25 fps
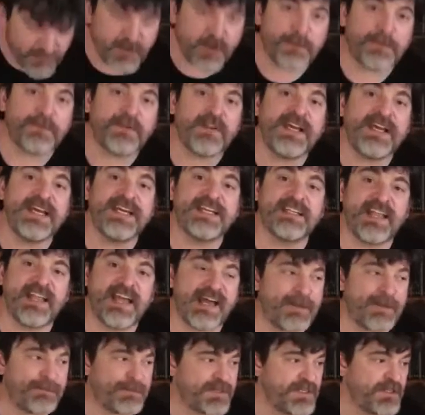You're playing
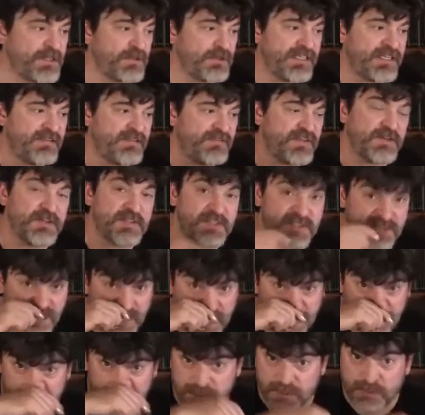lap and you leave those
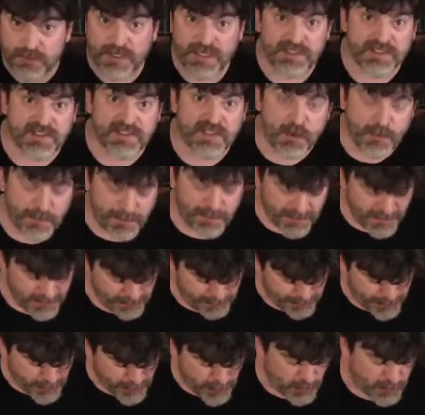top strings open,
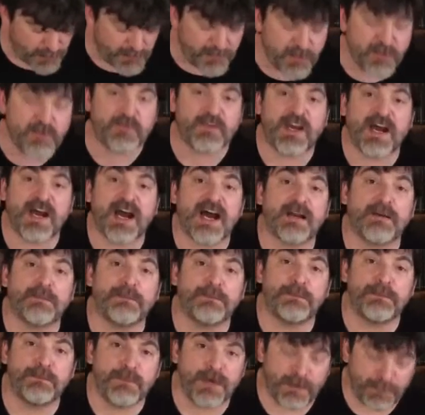boom, you've got
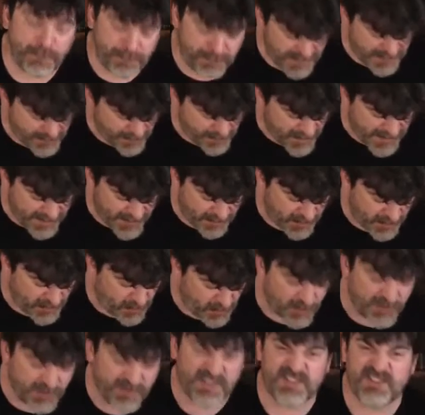a B minor
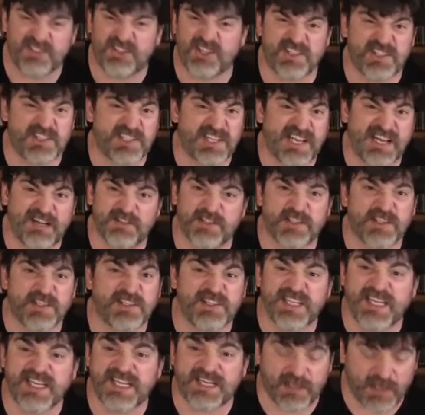chord that just sounds
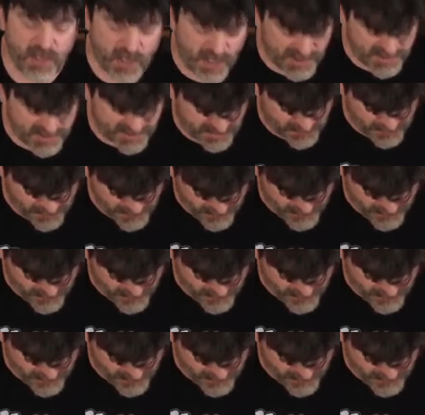thick and awesome.